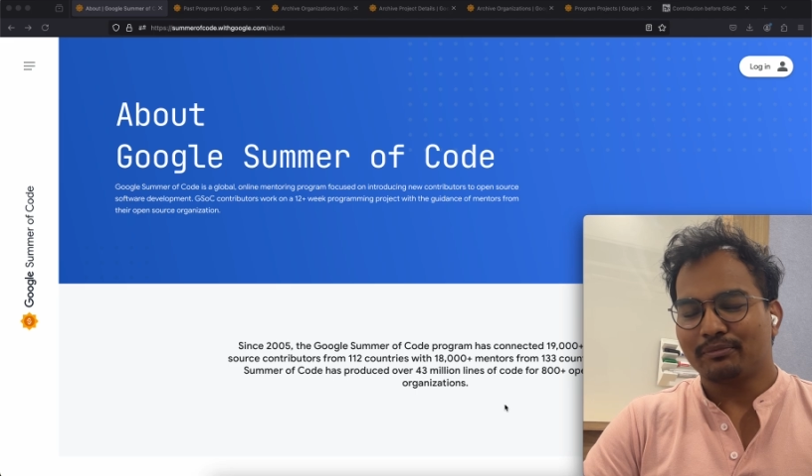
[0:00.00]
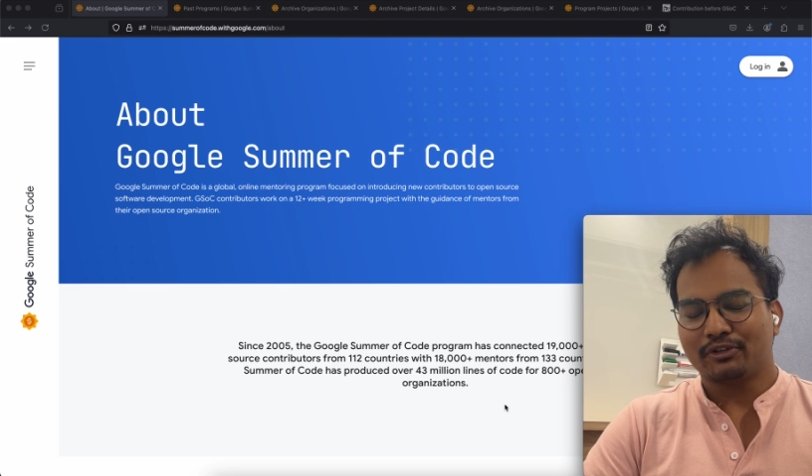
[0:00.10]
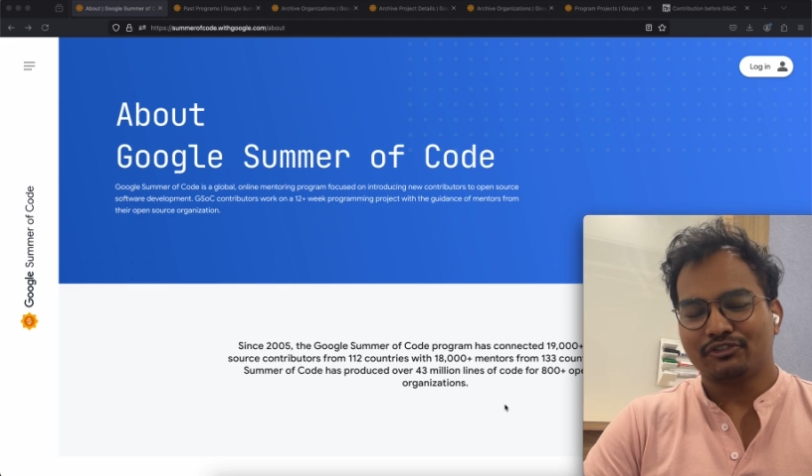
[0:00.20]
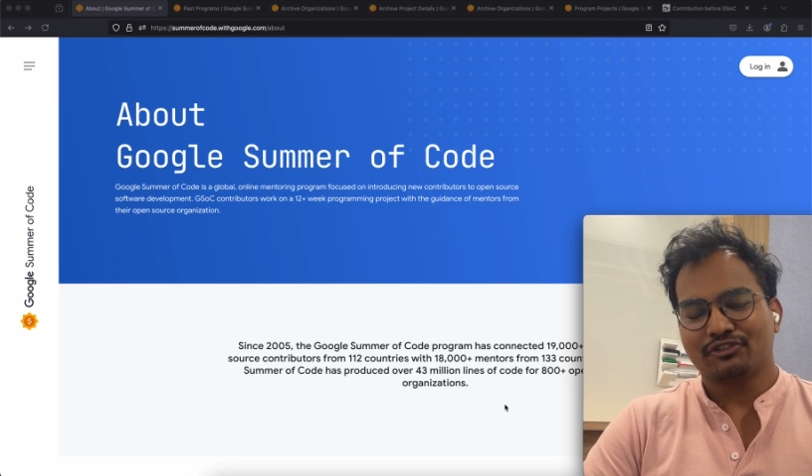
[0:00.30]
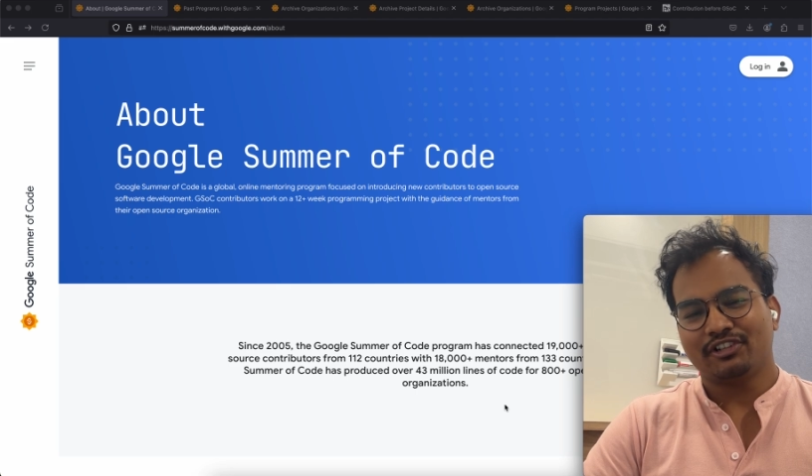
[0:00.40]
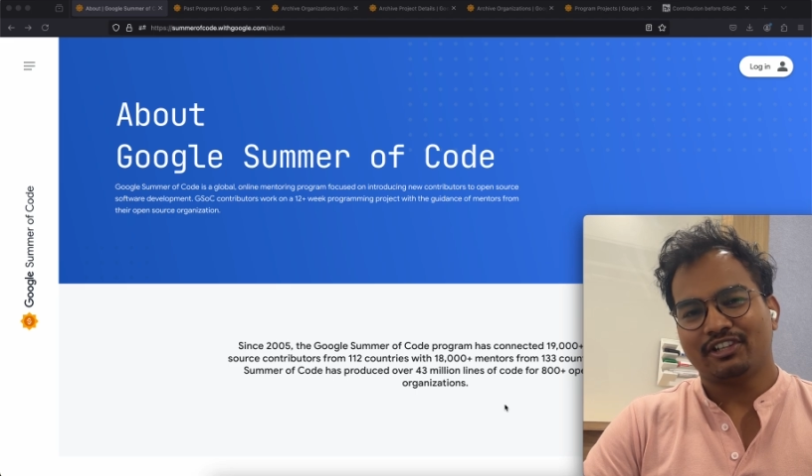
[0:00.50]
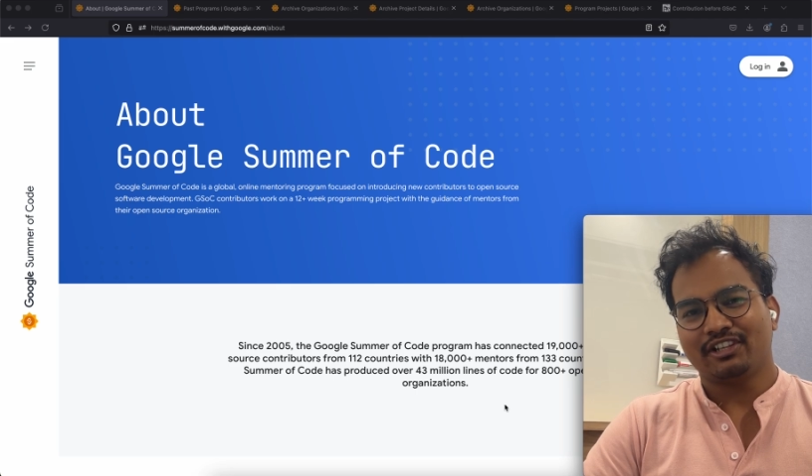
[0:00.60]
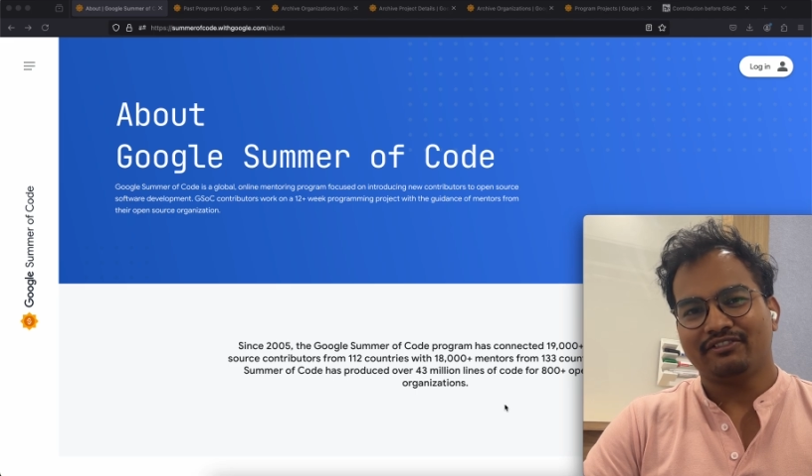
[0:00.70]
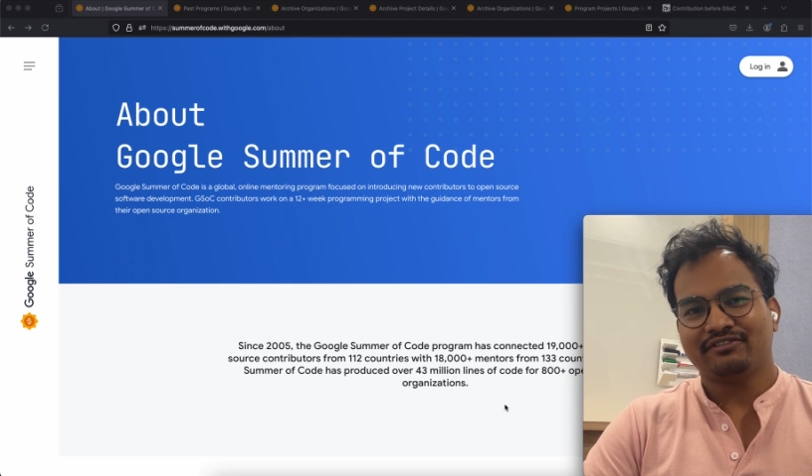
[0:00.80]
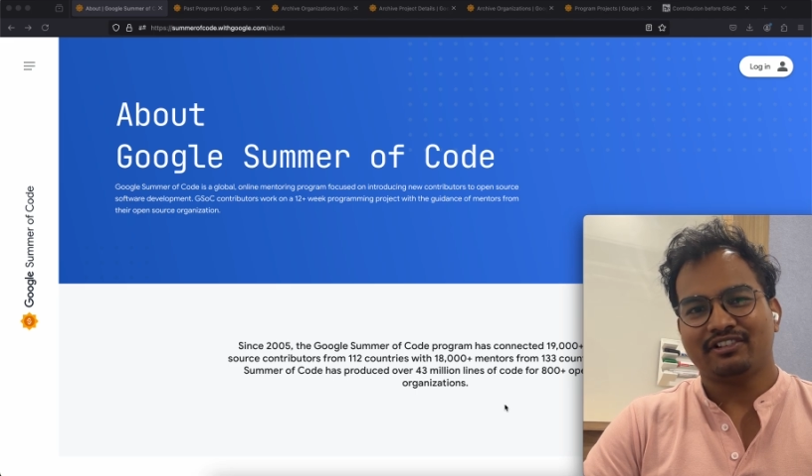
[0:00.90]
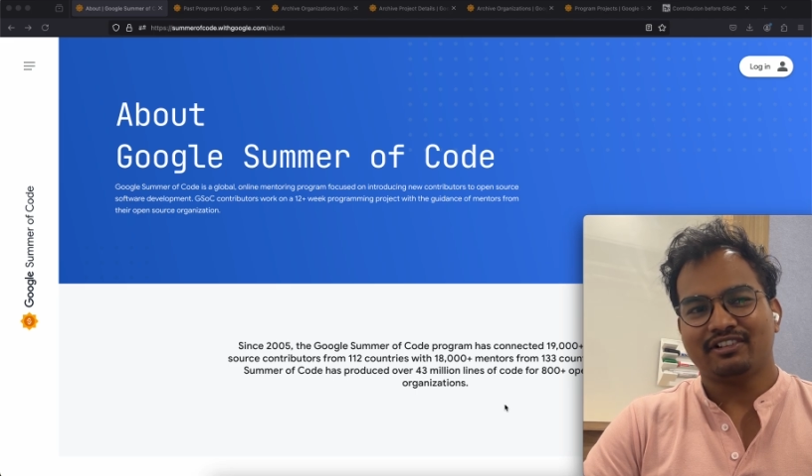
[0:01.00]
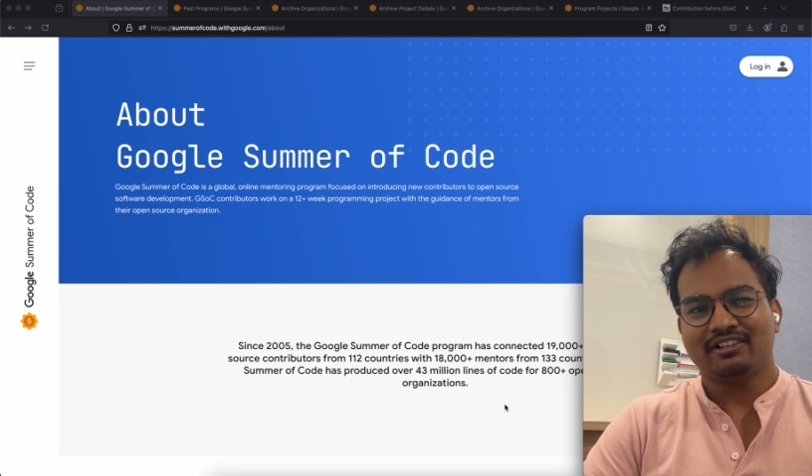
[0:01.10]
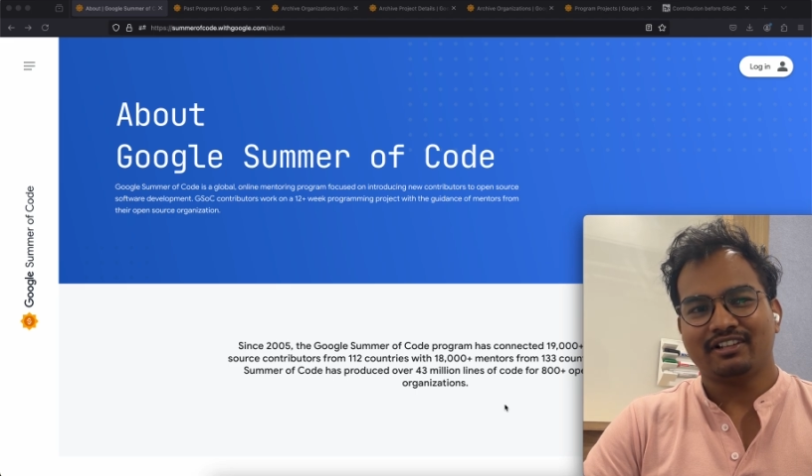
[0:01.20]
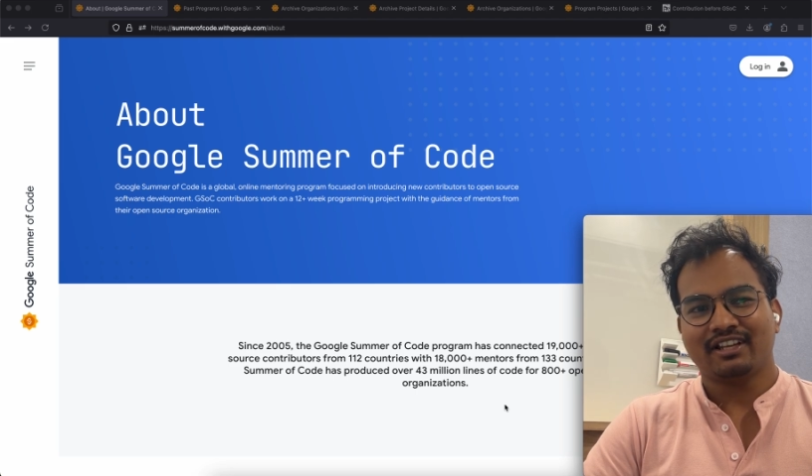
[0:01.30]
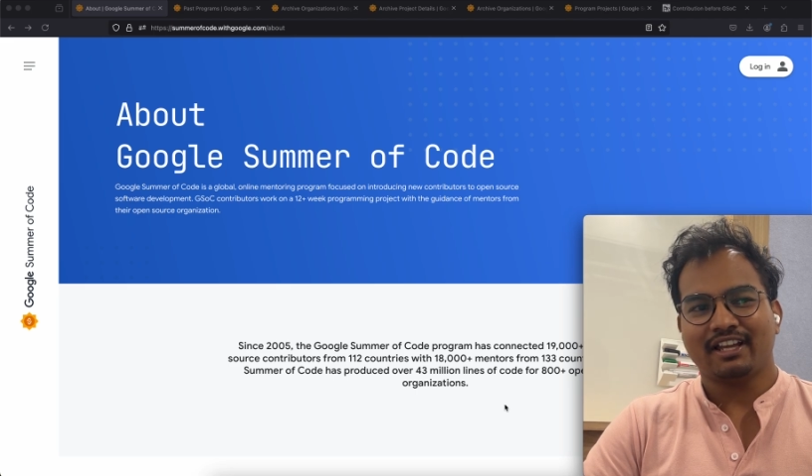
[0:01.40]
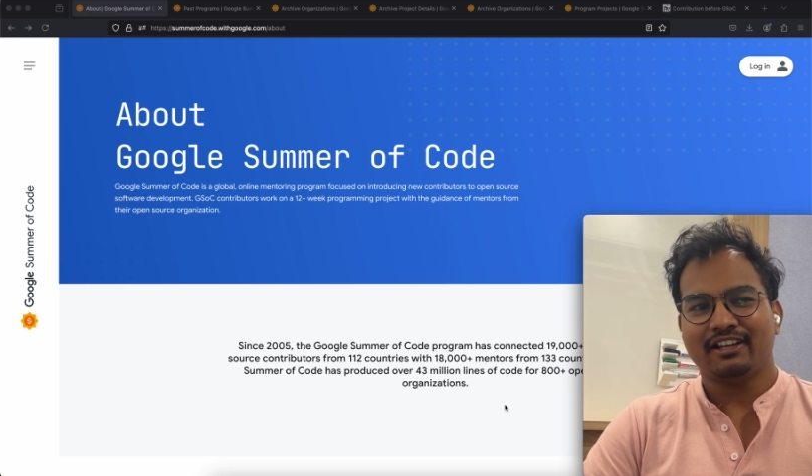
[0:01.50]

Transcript: did not get opportunity